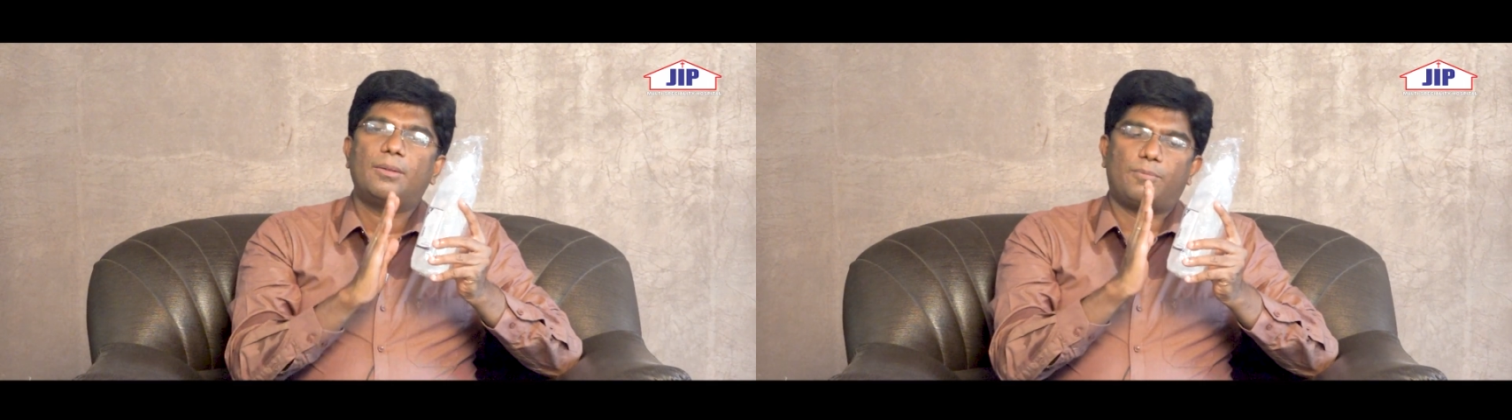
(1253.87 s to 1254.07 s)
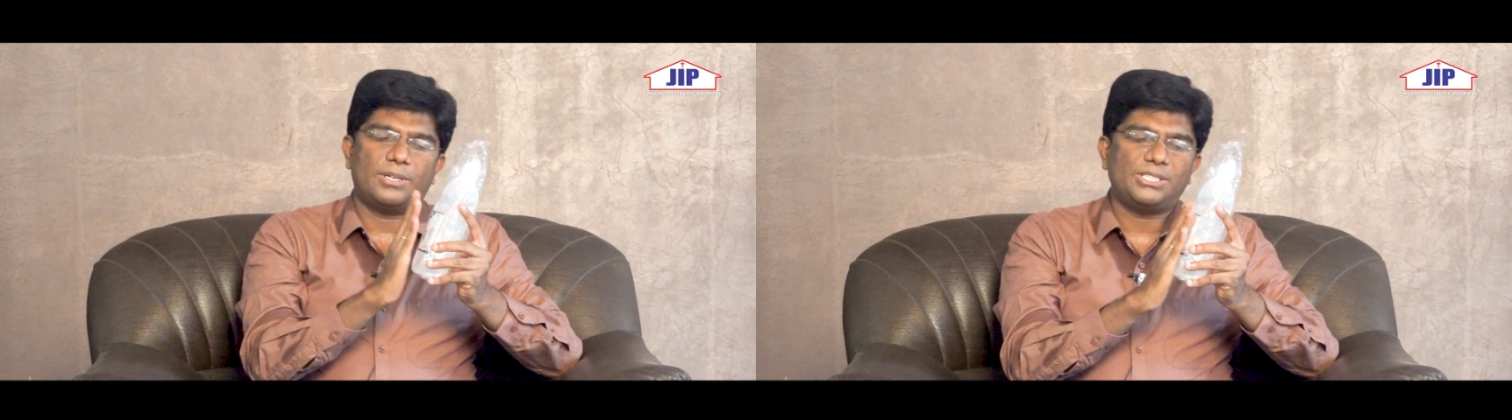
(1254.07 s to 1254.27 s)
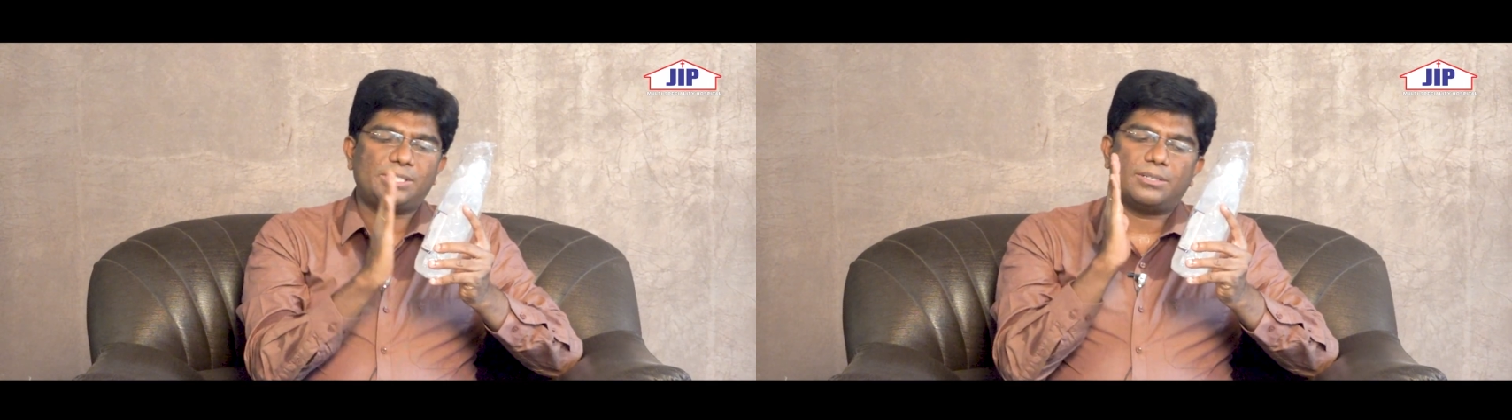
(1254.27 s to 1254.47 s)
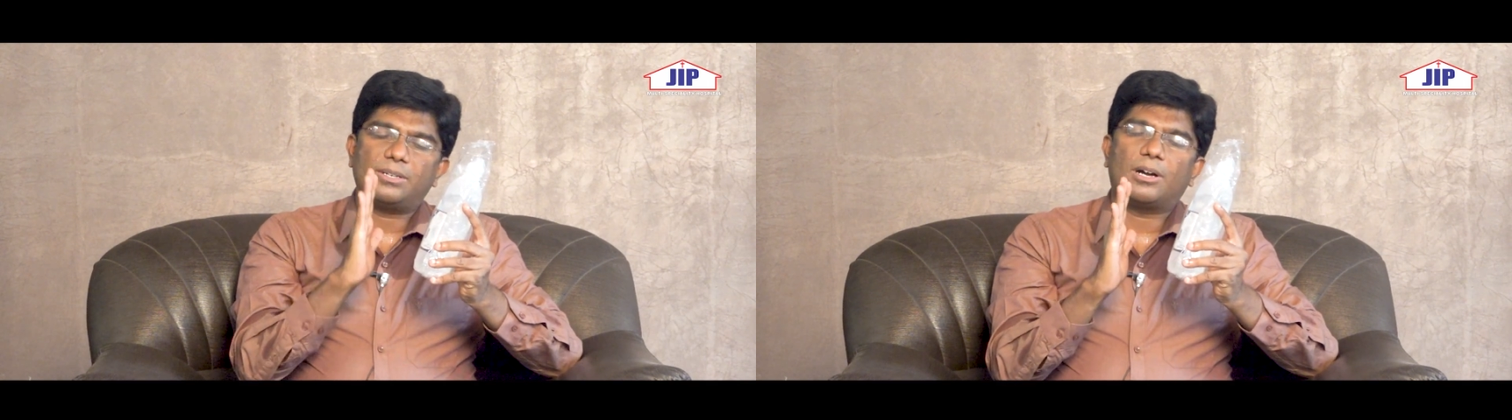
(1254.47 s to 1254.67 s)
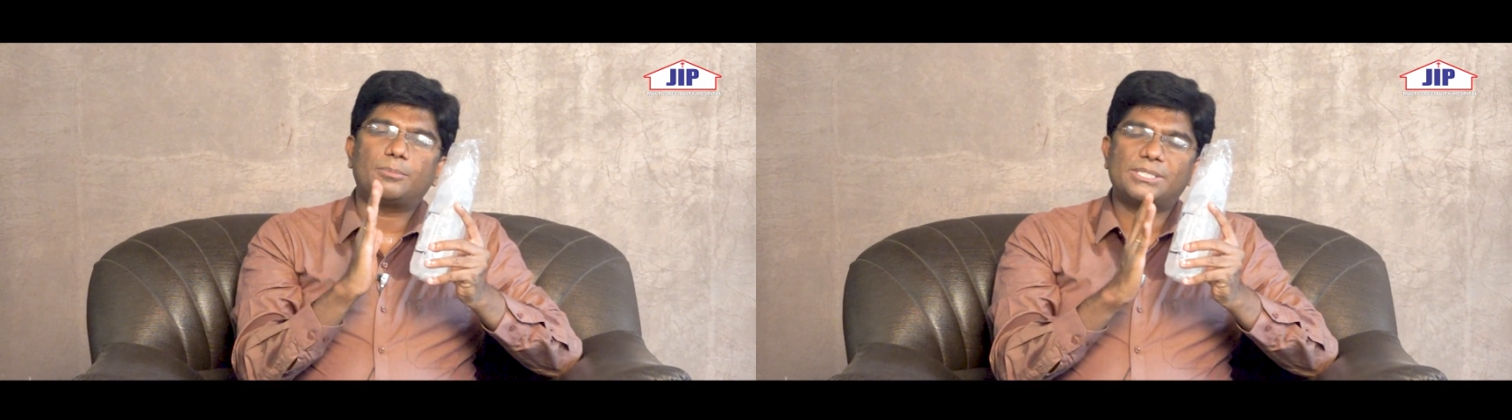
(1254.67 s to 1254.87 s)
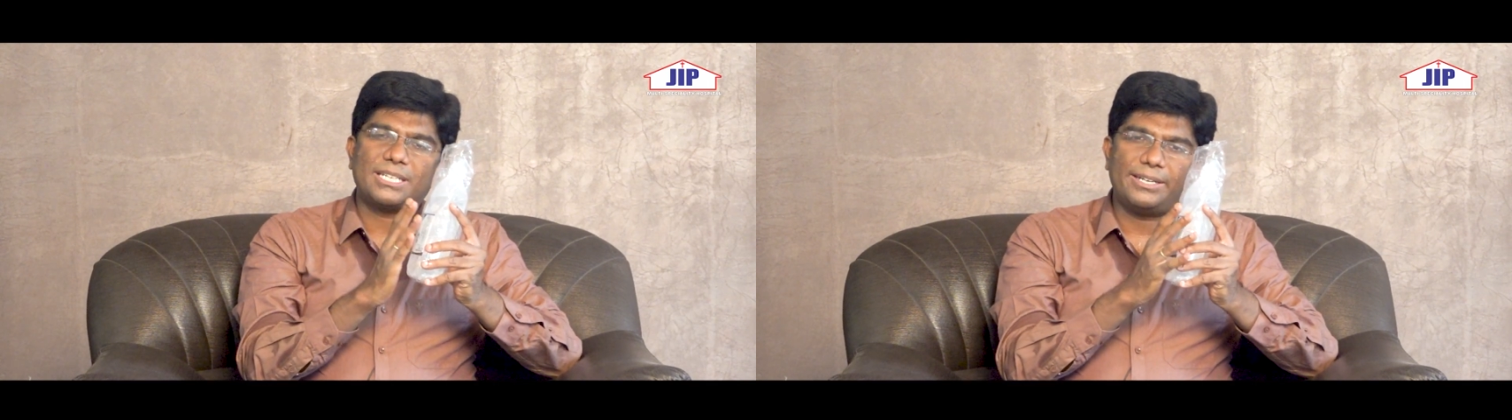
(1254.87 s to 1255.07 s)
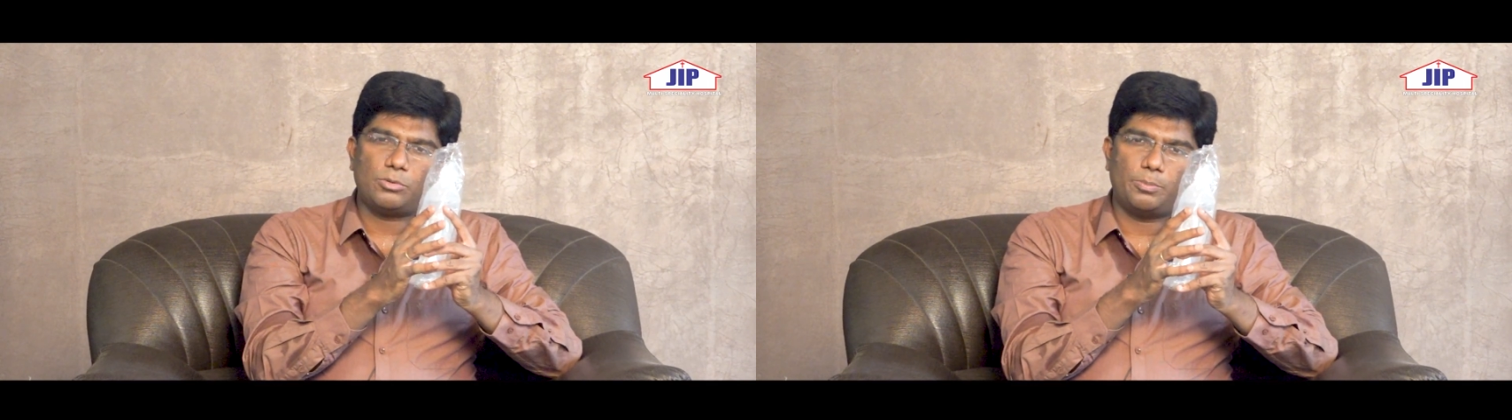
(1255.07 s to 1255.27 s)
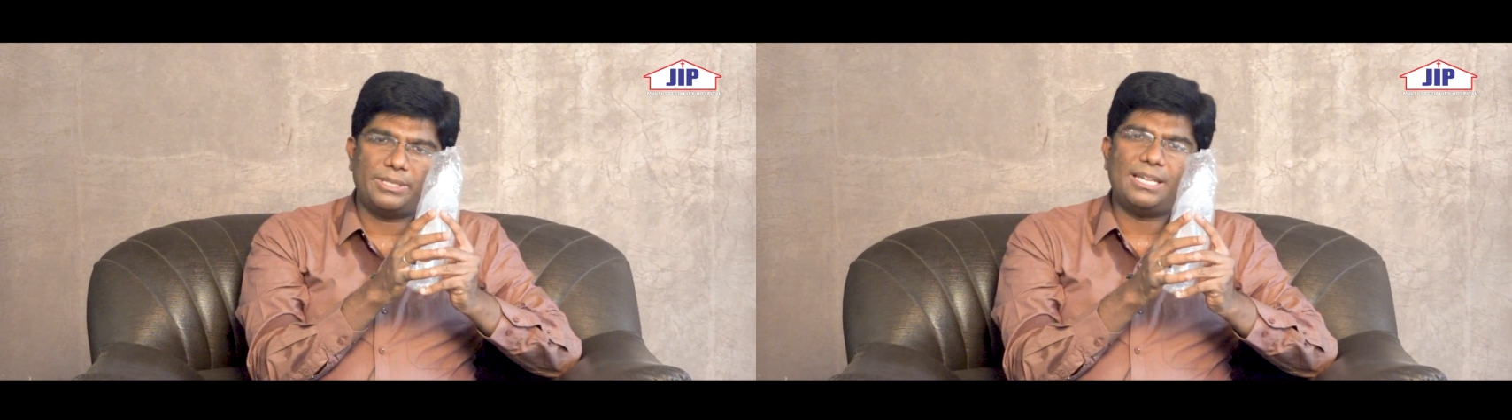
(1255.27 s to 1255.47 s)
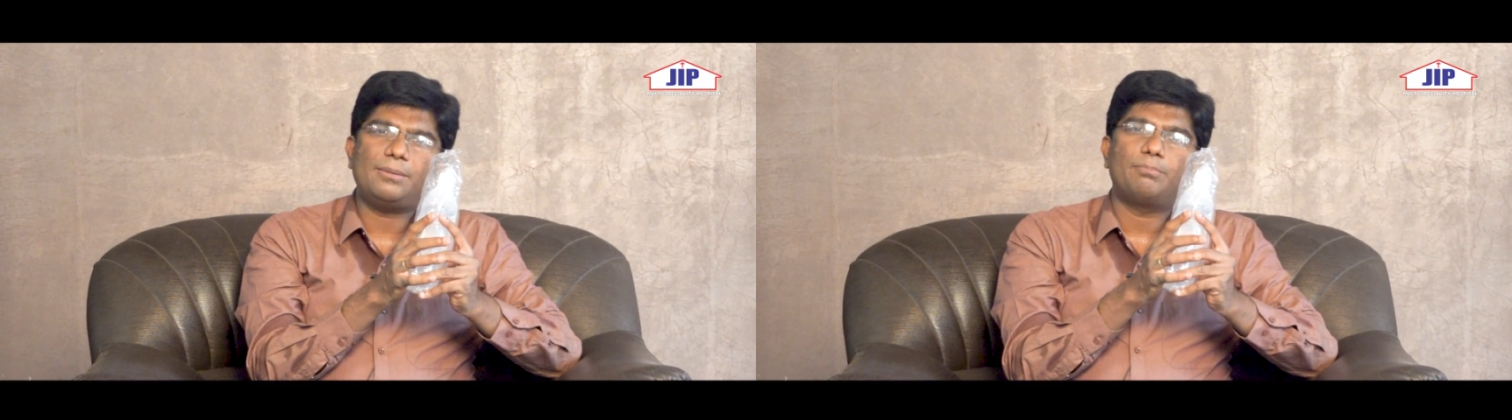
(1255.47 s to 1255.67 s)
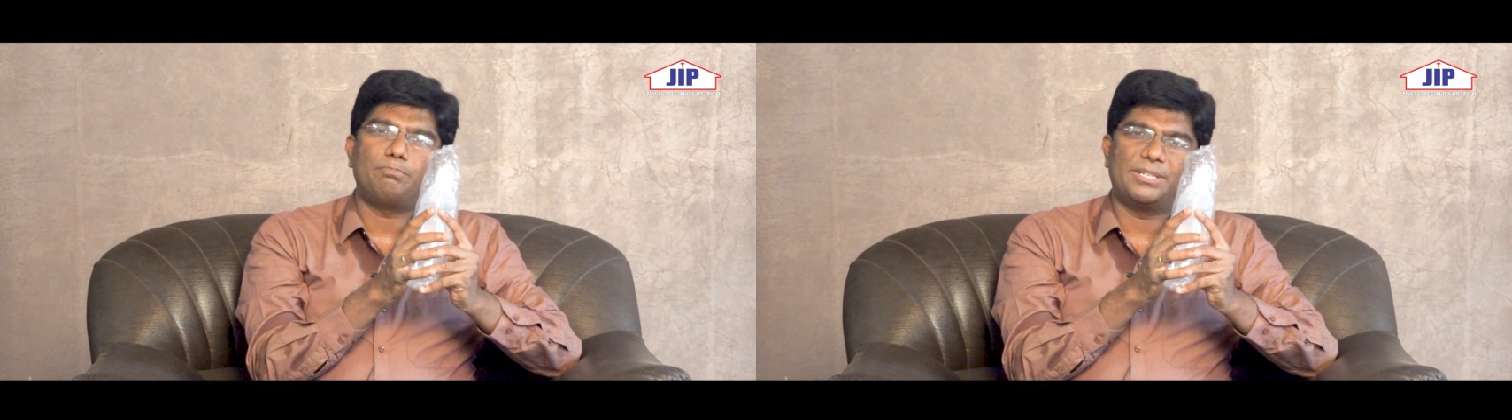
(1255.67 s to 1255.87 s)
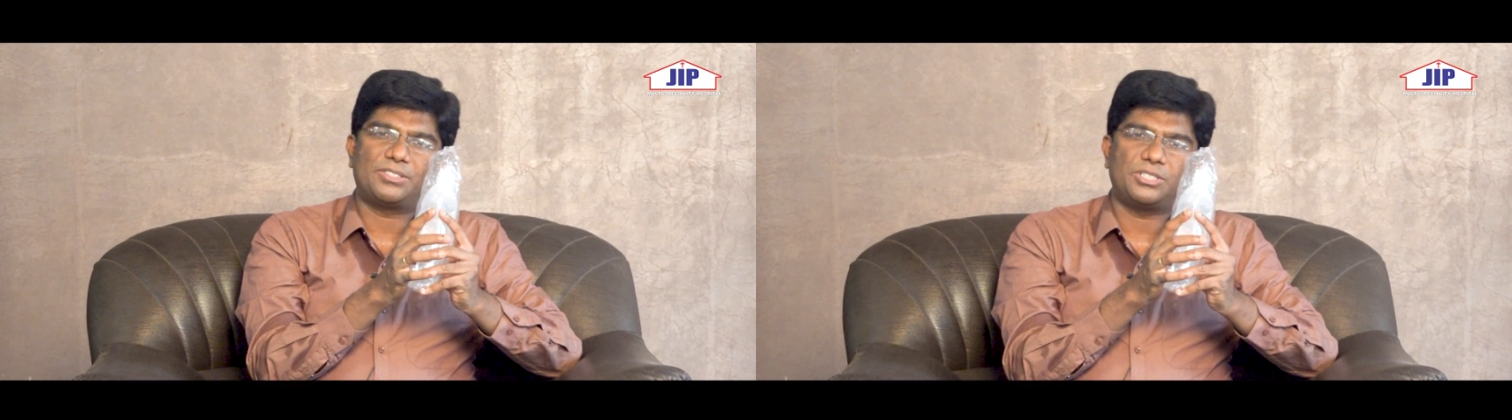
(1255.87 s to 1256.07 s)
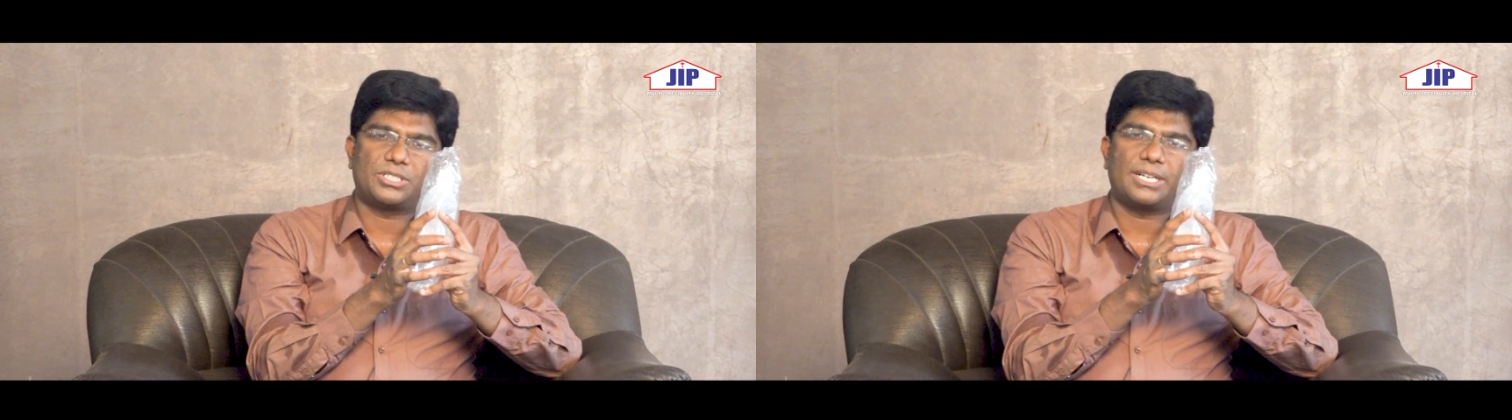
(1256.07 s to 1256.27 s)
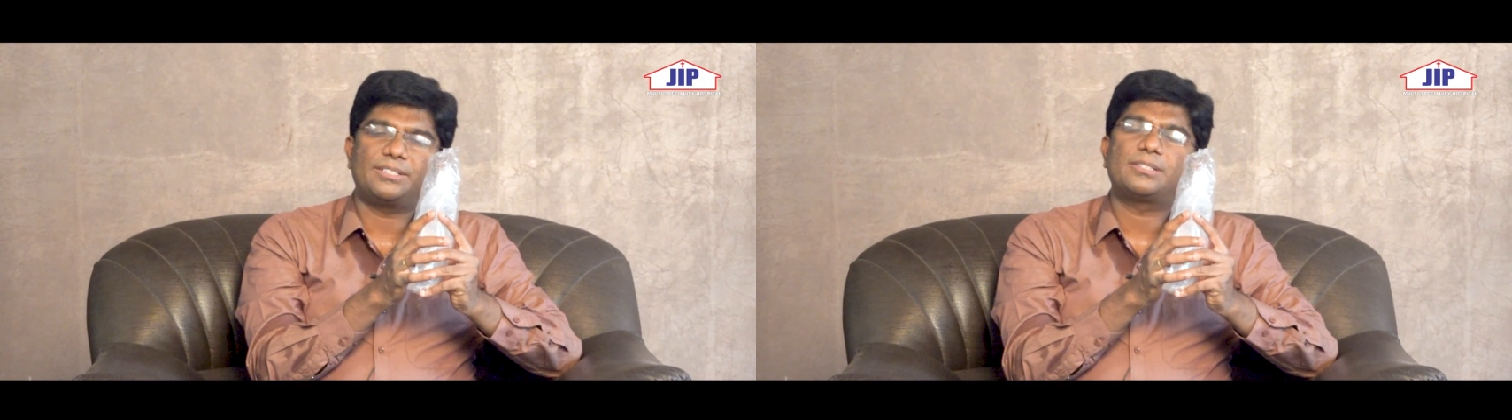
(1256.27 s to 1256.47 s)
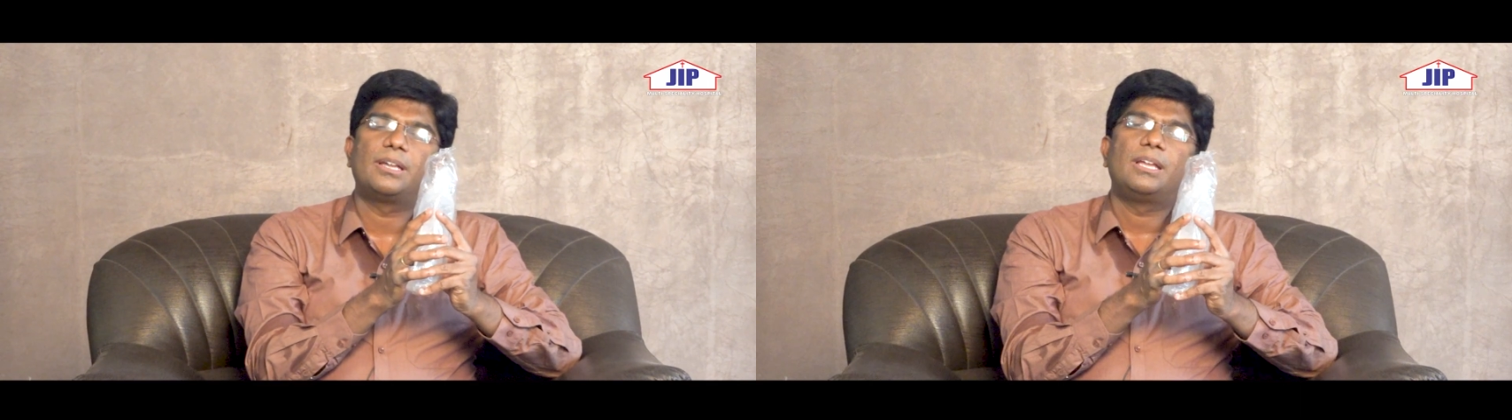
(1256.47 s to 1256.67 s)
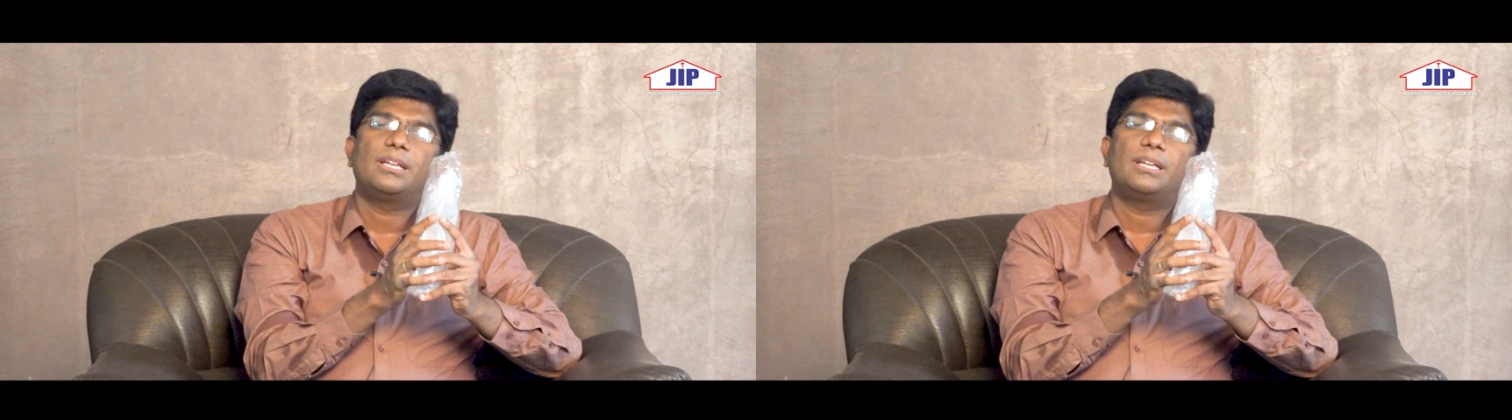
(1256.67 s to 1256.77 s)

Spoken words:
First, normal saline would be the best choice.